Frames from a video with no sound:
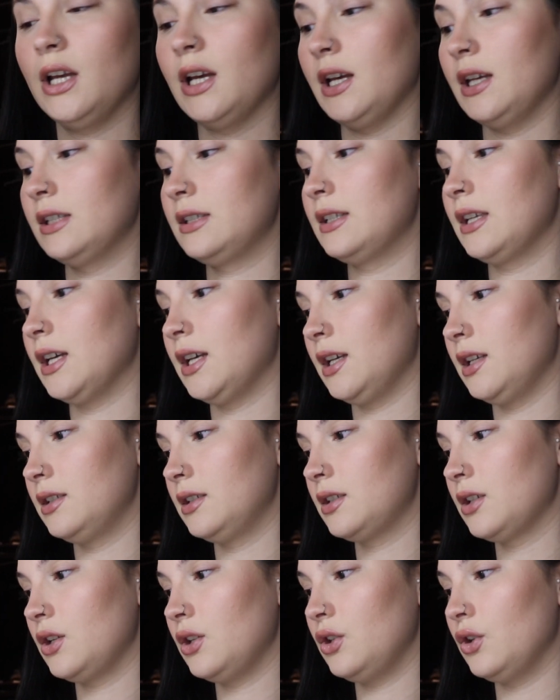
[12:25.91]
It
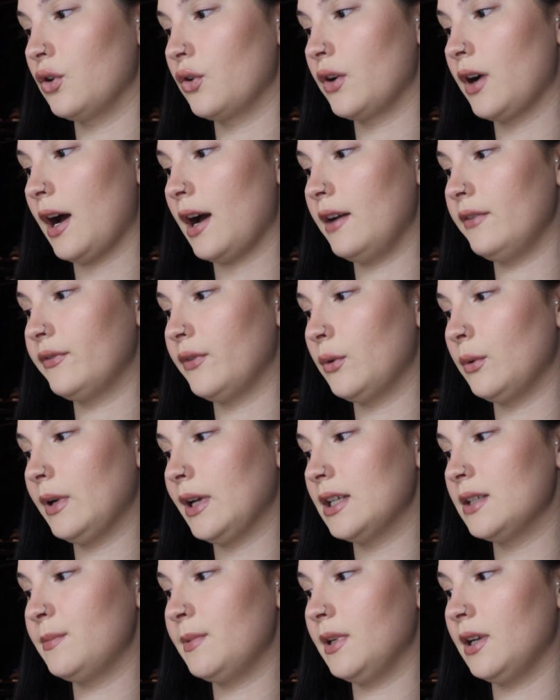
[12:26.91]
says your iPhone
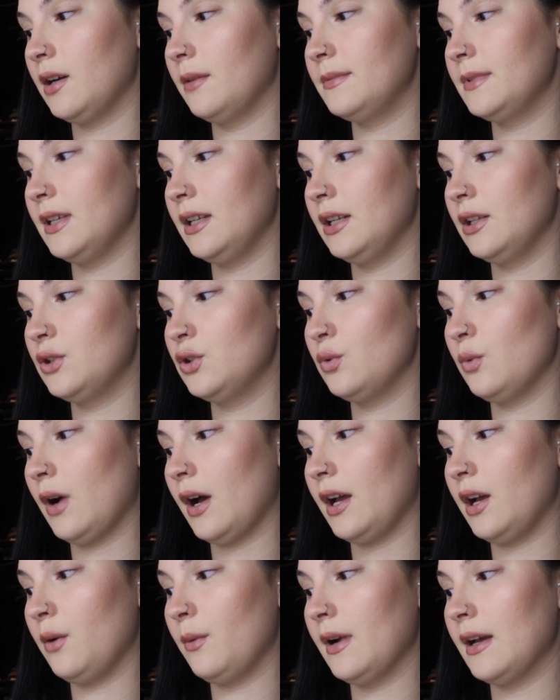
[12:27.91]
has been updated to
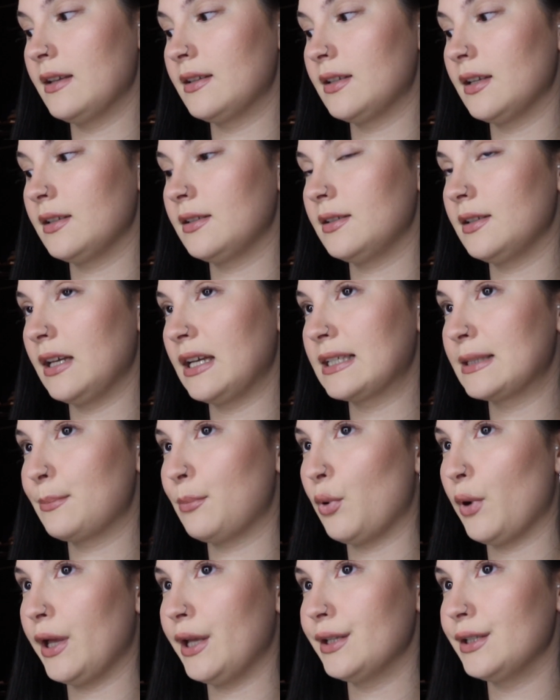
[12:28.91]
iOS
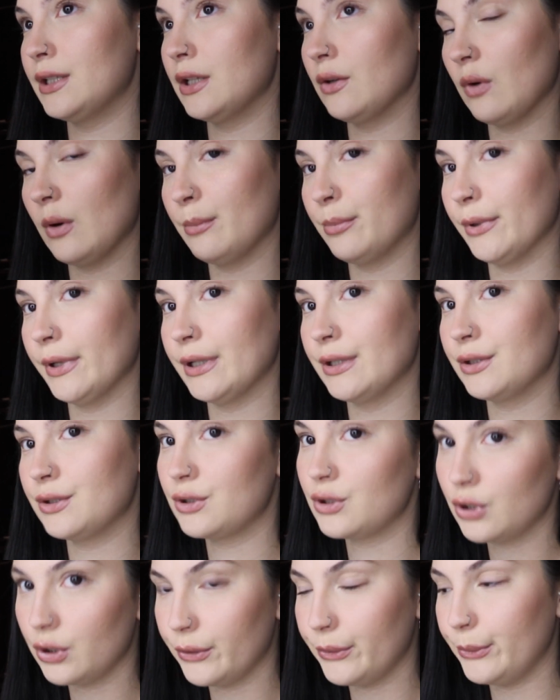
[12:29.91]

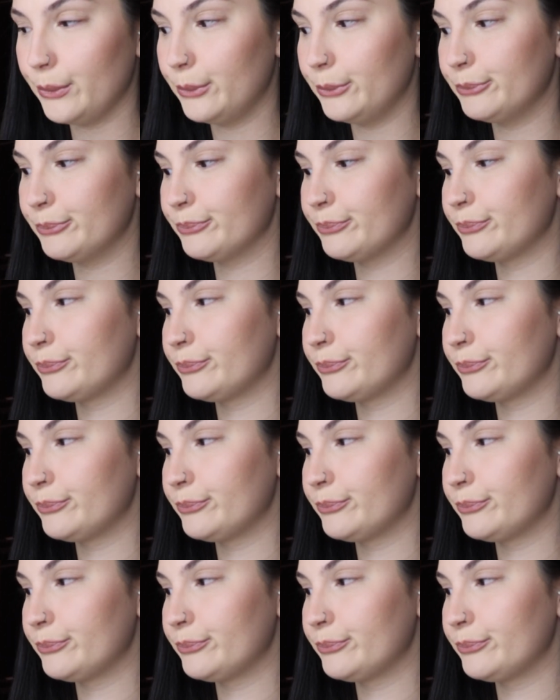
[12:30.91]
6.0.2.